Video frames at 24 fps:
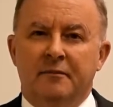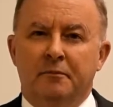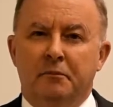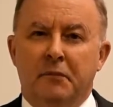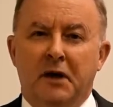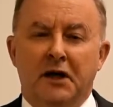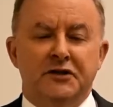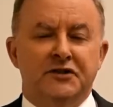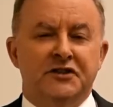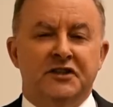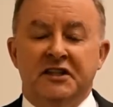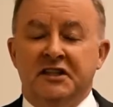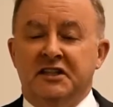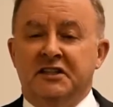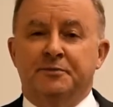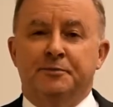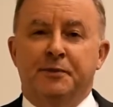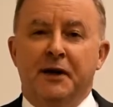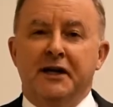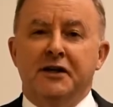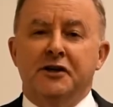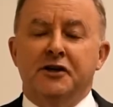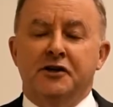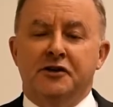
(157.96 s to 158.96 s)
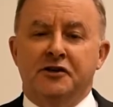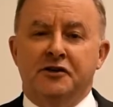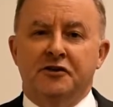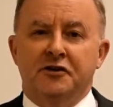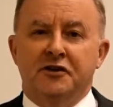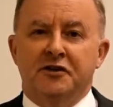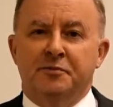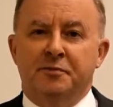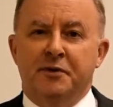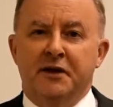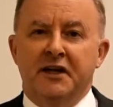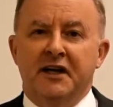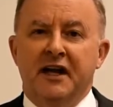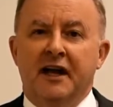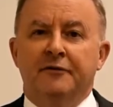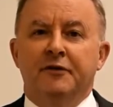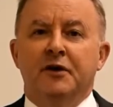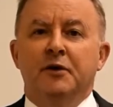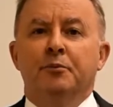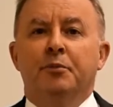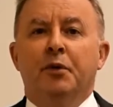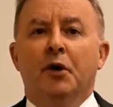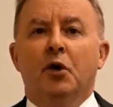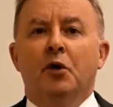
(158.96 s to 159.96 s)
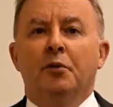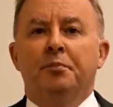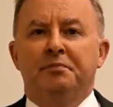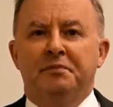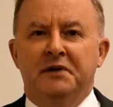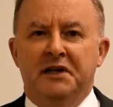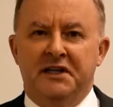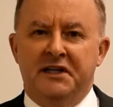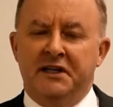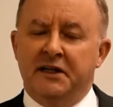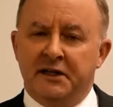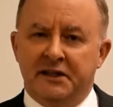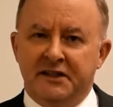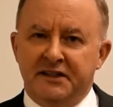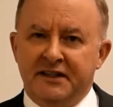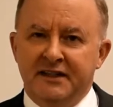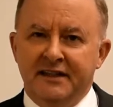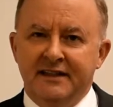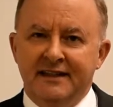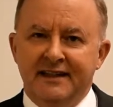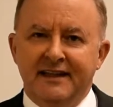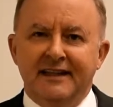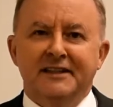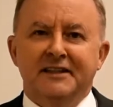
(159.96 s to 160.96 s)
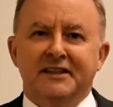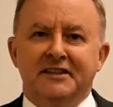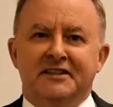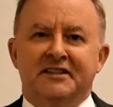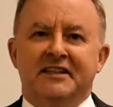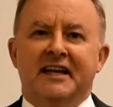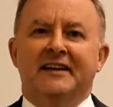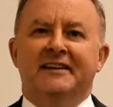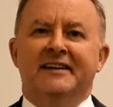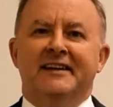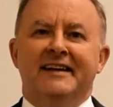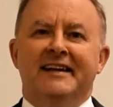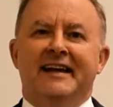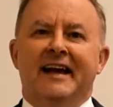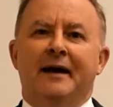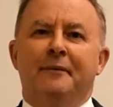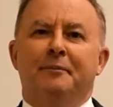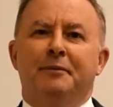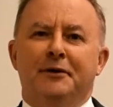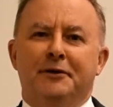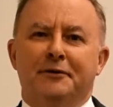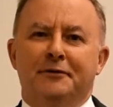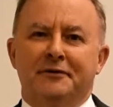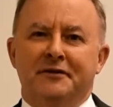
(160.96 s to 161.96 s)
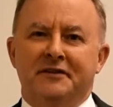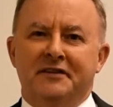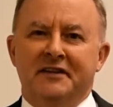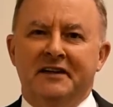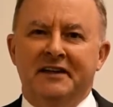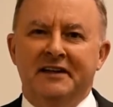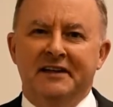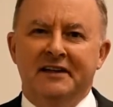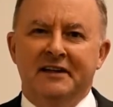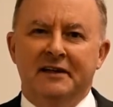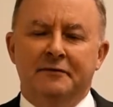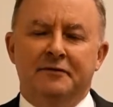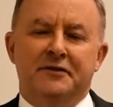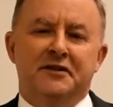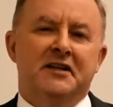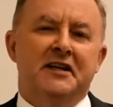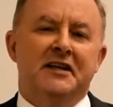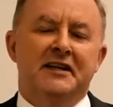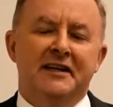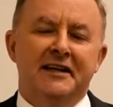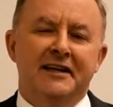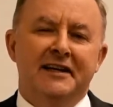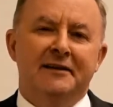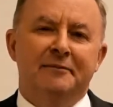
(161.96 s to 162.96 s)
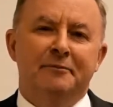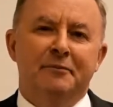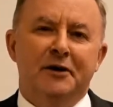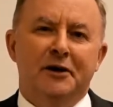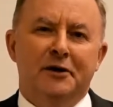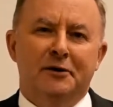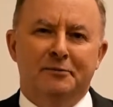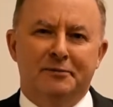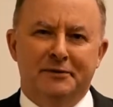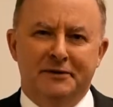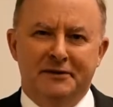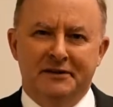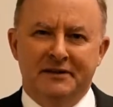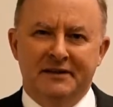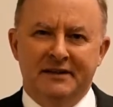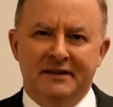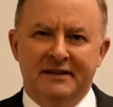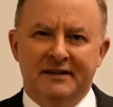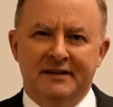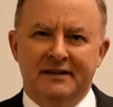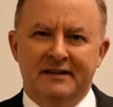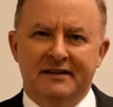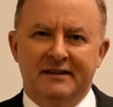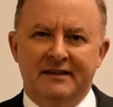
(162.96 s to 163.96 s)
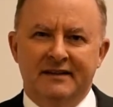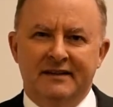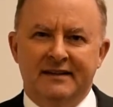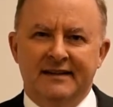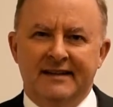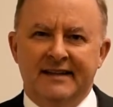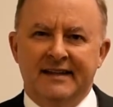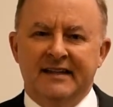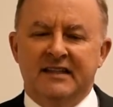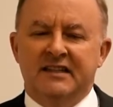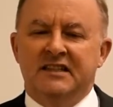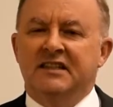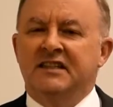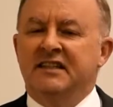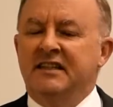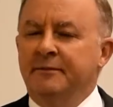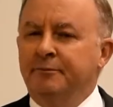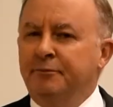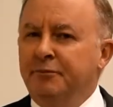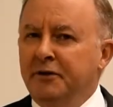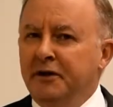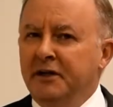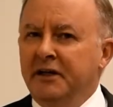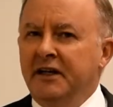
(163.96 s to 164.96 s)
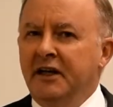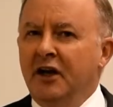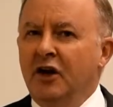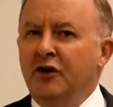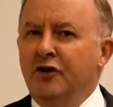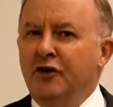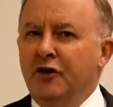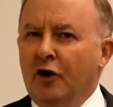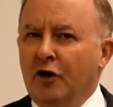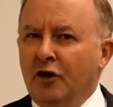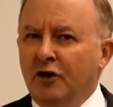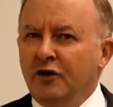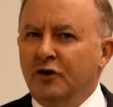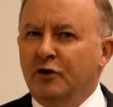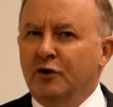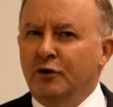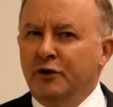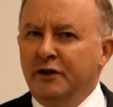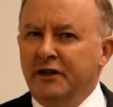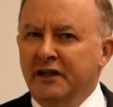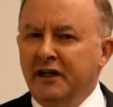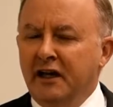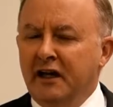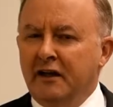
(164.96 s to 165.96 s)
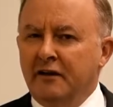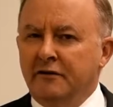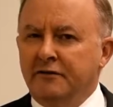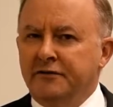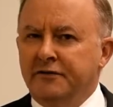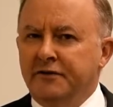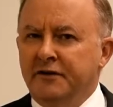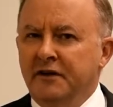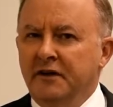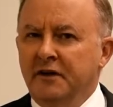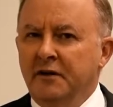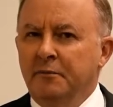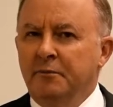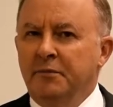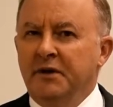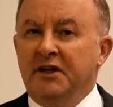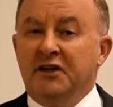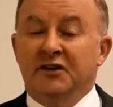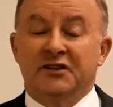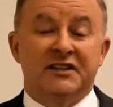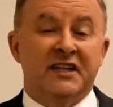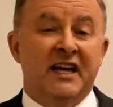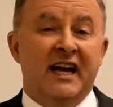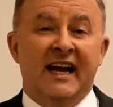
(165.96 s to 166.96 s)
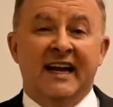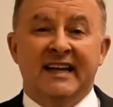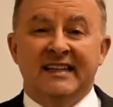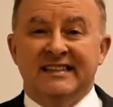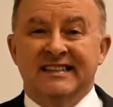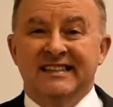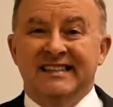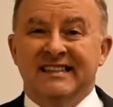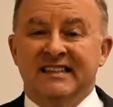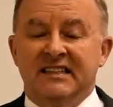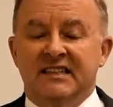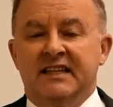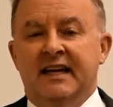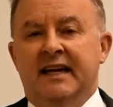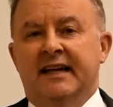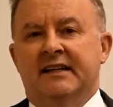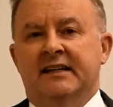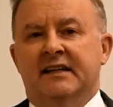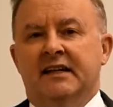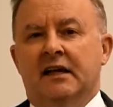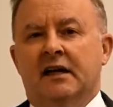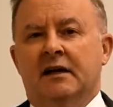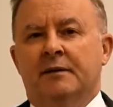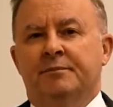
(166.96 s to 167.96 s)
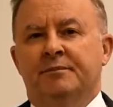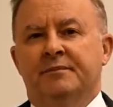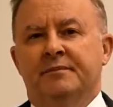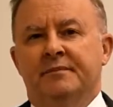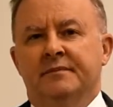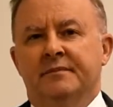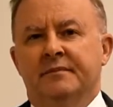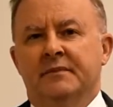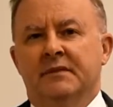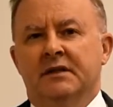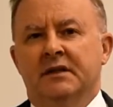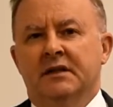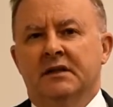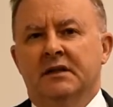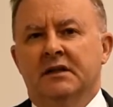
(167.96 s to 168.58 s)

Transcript: Most expenditure has been having board meetings in the southern capitals of Sydney and Melbourne. It's simply not good enough because it hasn't stacked up.